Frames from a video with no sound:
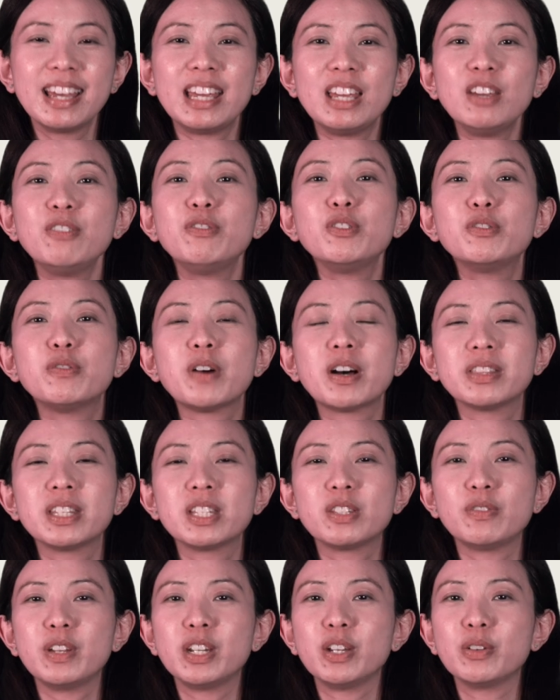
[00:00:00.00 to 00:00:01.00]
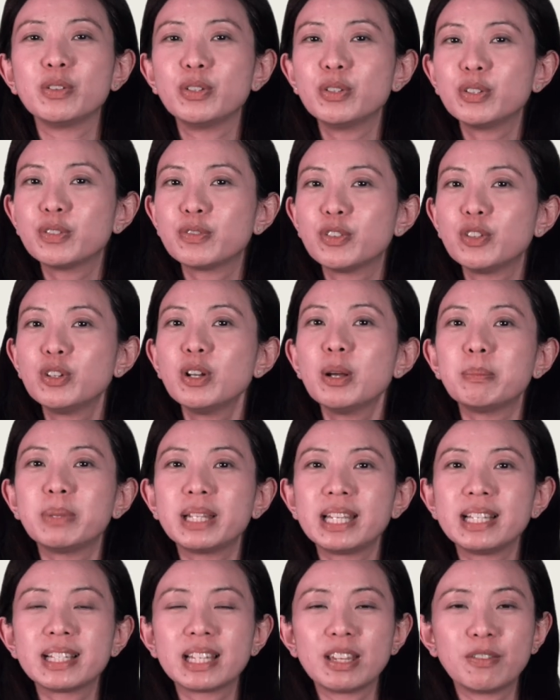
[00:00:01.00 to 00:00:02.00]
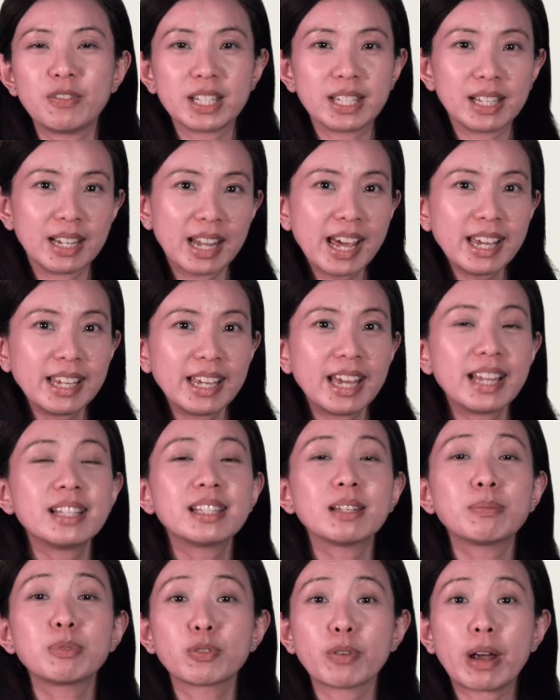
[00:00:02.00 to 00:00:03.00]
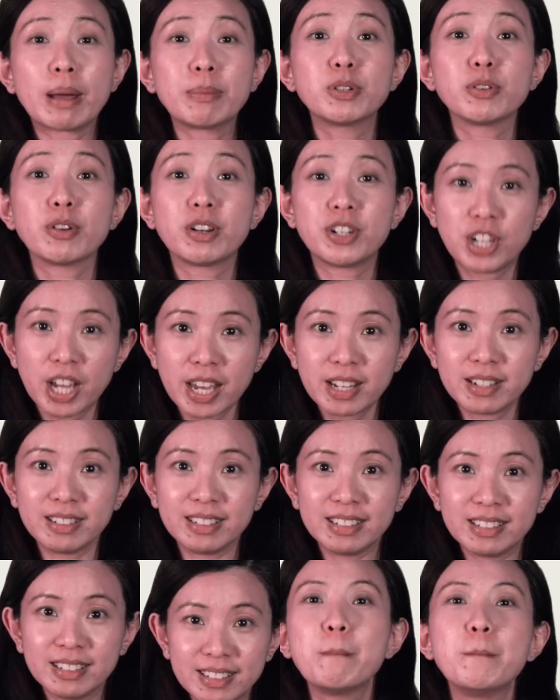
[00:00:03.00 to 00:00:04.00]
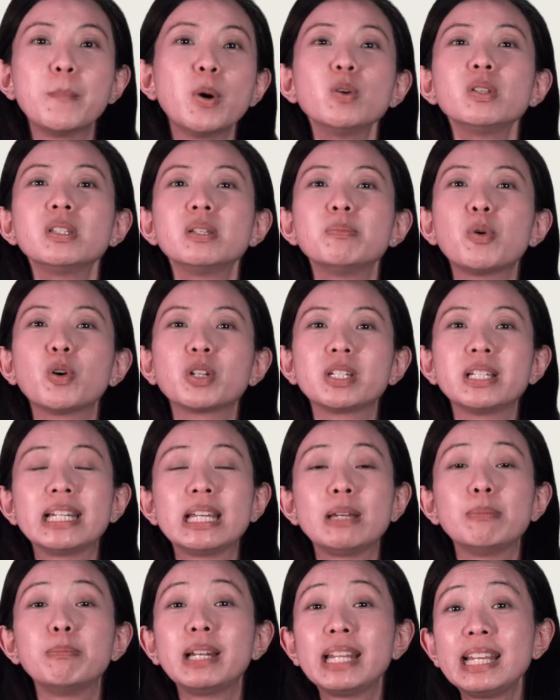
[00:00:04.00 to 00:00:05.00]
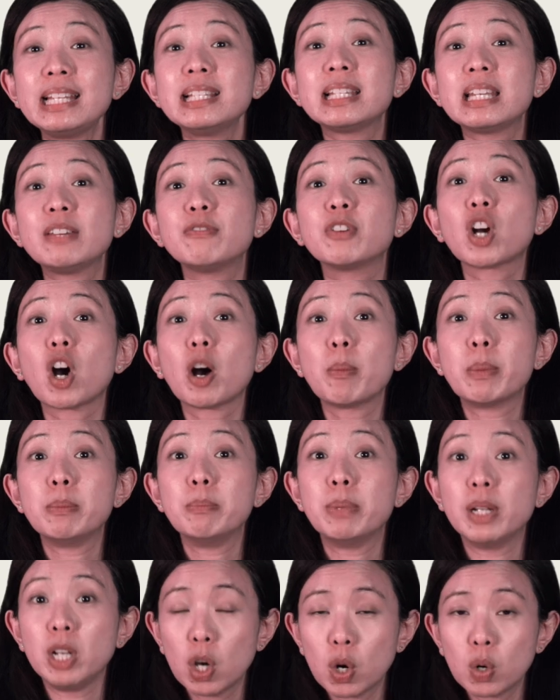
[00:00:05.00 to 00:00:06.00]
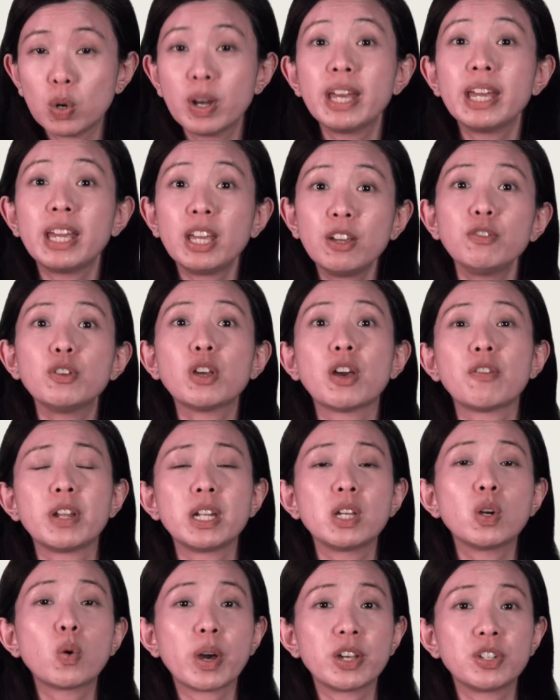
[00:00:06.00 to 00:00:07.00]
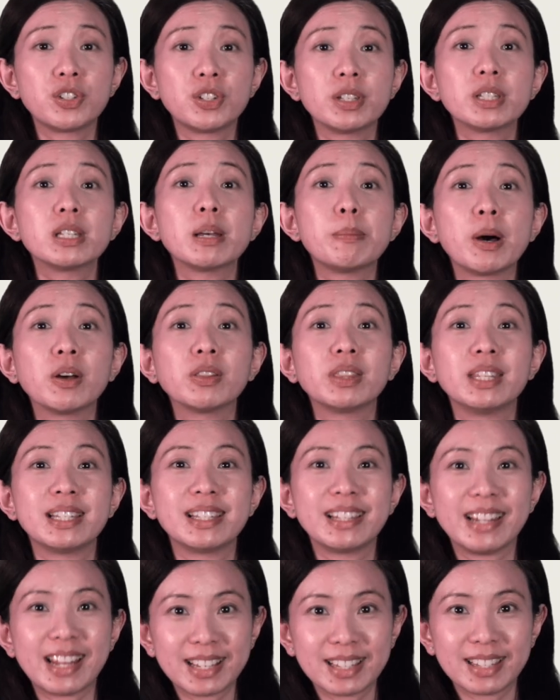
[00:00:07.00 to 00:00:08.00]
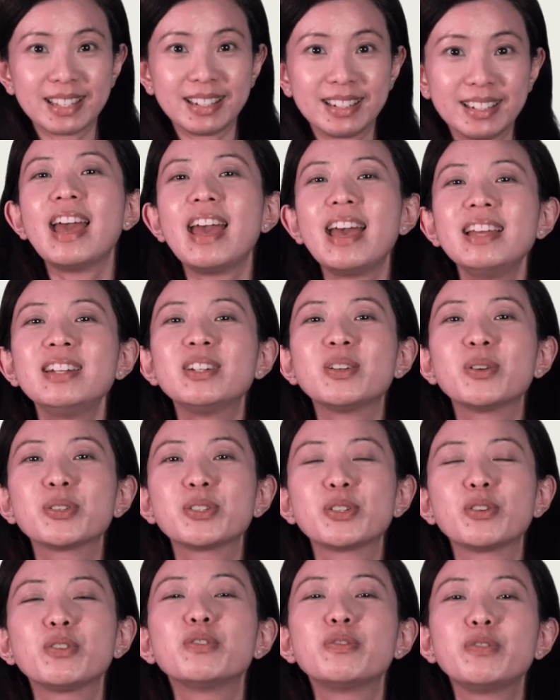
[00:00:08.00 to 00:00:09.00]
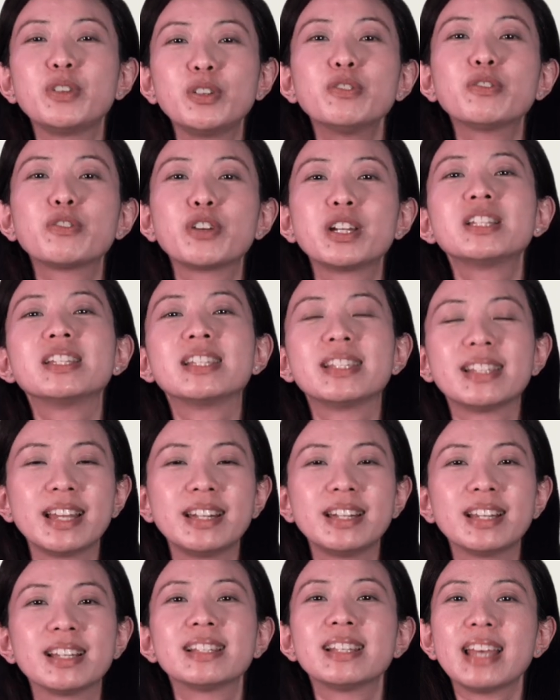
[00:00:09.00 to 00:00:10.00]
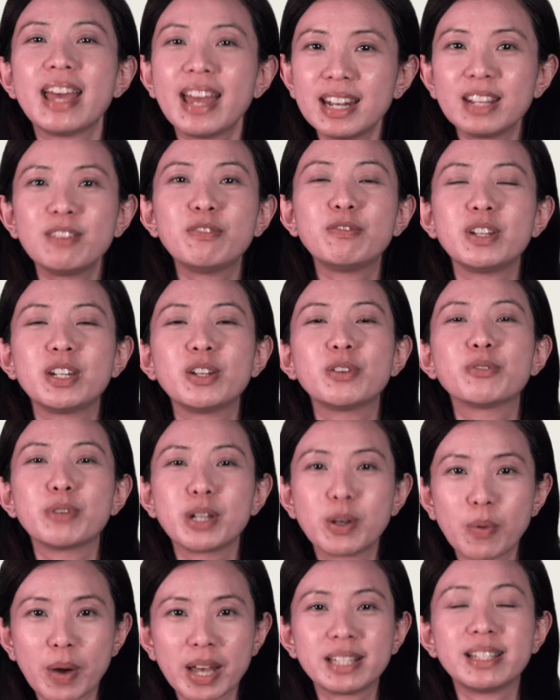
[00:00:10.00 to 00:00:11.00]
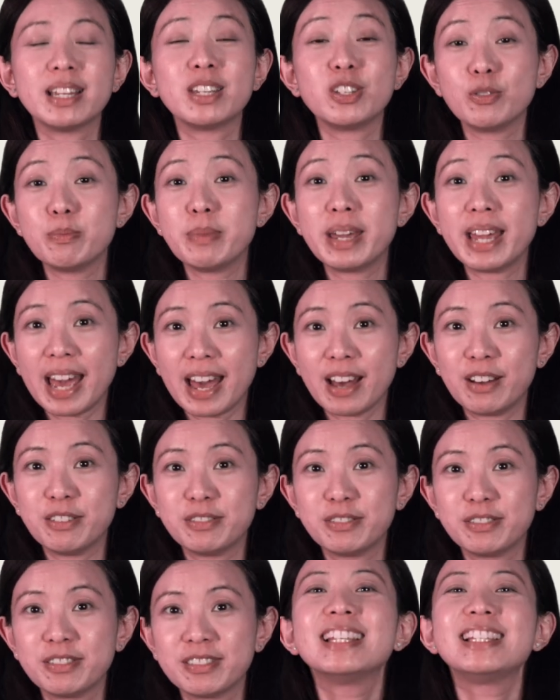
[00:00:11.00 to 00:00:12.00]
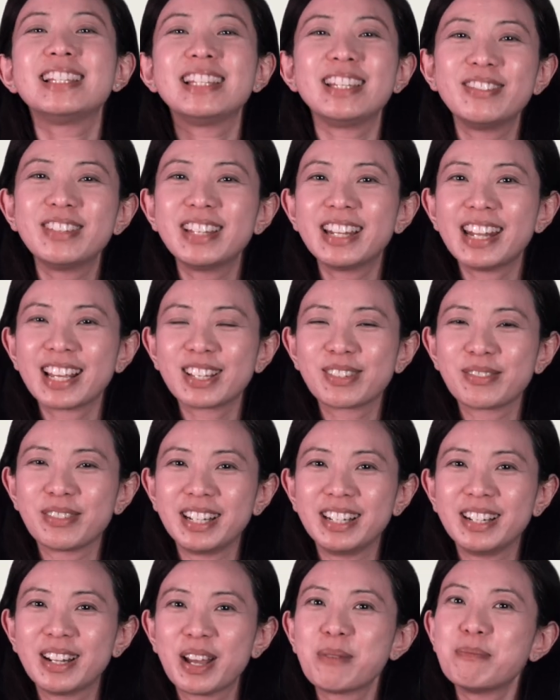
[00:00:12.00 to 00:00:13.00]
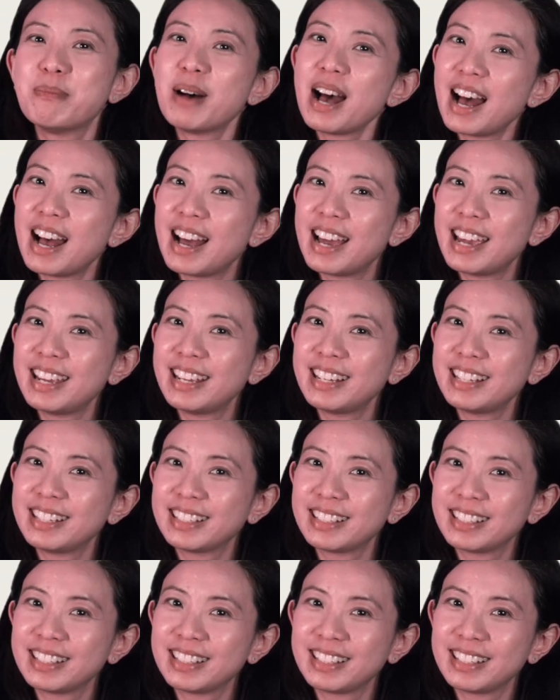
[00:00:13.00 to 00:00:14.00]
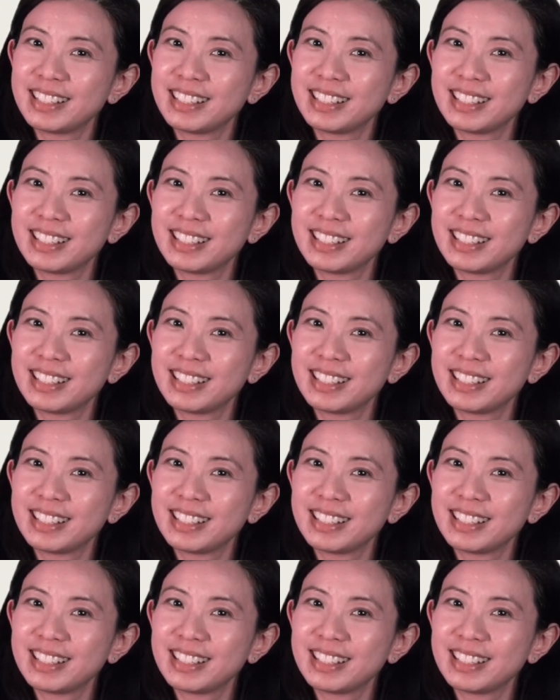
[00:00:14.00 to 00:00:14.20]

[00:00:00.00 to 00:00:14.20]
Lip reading: If you found this video useful, please give us a like and subscribe to our channel. Most importantly, please leave a comment below if you have any questions about this lesson. And also, feel free to send us any video requests that you may have. See you in the next one. Bye!